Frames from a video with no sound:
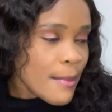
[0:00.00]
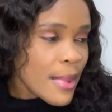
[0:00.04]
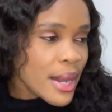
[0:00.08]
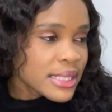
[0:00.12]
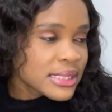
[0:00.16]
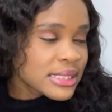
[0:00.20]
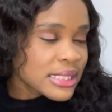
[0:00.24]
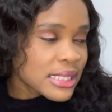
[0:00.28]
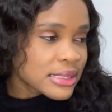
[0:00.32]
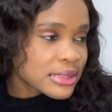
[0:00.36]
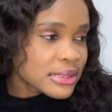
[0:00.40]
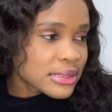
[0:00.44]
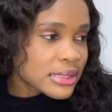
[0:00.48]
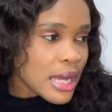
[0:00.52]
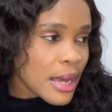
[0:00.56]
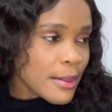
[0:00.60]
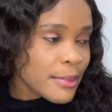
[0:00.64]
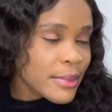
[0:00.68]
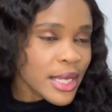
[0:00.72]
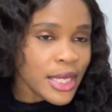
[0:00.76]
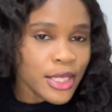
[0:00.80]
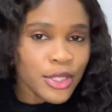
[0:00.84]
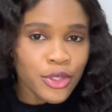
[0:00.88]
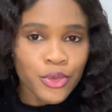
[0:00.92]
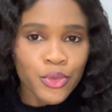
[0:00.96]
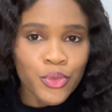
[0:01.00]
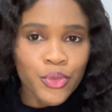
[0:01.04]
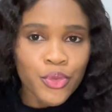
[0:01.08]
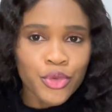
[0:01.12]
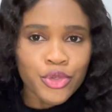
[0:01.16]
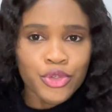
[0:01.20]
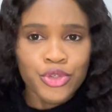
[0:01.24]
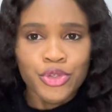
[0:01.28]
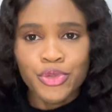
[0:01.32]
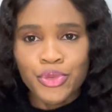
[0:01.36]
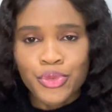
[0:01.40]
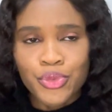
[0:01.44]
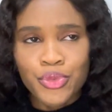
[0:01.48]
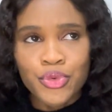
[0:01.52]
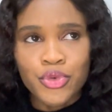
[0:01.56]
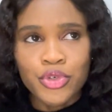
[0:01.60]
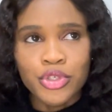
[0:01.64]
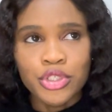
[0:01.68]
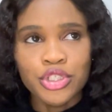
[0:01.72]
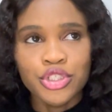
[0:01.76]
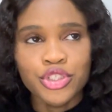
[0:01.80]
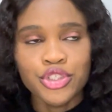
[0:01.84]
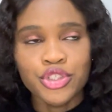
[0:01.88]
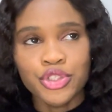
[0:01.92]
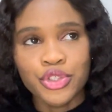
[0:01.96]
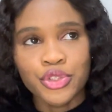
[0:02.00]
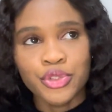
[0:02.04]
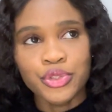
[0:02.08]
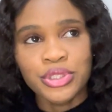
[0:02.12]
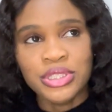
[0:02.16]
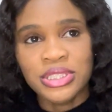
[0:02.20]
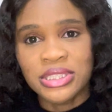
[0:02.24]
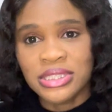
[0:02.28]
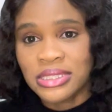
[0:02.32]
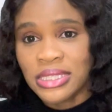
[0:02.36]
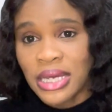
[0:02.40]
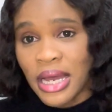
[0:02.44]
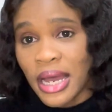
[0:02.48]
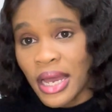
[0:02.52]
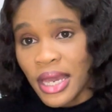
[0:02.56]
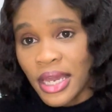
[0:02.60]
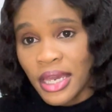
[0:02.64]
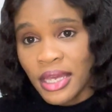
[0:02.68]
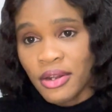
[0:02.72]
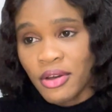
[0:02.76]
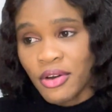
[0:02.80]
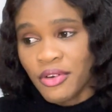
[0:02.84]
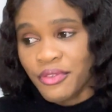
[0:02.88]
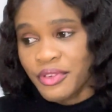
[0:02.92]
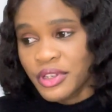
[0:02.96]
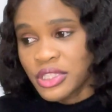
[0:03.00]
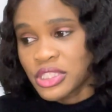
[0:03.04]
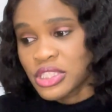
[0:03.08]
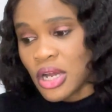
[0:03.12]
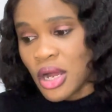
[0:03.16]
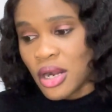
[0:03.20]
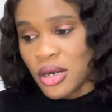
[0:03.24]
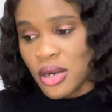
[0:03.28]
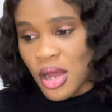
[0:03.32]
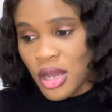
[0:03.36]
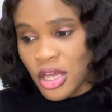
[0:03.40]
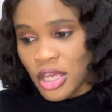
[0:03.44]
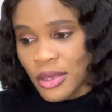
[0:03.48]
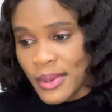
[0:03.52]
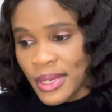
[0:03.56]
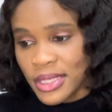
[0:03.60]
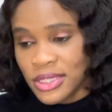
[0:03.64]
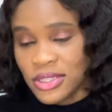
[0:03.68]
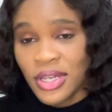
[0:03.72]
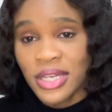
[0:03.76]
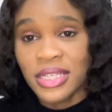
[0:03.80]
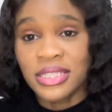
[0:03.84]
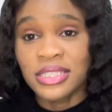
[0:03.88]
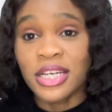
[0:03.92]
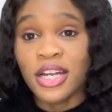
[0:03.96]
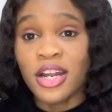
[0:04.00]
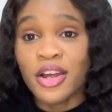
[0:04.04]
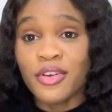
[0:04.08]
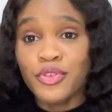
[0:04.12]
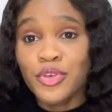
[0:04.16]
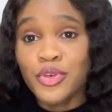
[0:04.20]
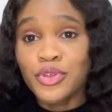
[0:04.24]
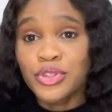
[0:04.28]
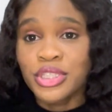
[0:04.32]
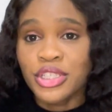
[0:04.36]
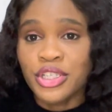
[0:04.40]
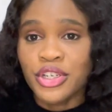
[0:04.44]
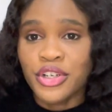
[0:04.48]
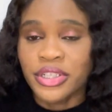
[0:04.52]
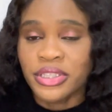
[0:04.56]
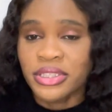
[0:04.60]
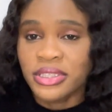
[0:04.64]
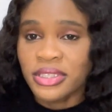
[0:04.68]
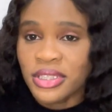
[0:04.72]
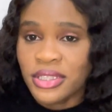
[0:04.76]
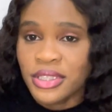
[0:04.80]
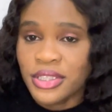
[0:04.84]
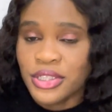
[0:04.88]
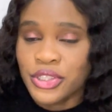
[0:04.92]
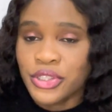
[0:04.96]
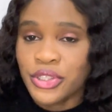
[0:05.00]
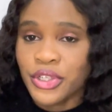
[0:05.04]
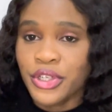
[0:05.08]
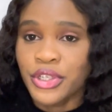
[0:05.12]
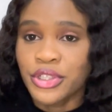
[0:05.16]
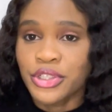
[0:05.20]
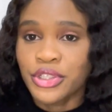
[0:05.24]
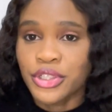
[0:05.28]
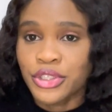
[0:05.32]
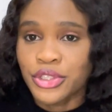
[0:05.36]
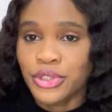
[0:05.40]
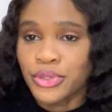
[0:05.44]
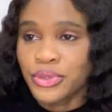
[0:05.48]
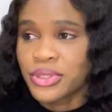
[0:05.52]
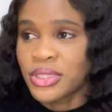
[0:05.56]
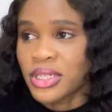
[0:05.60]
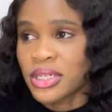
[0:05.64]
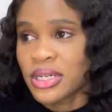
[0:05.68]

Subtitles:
it's a stamp that you use to sign official documents. So instead of using your signature, you just use an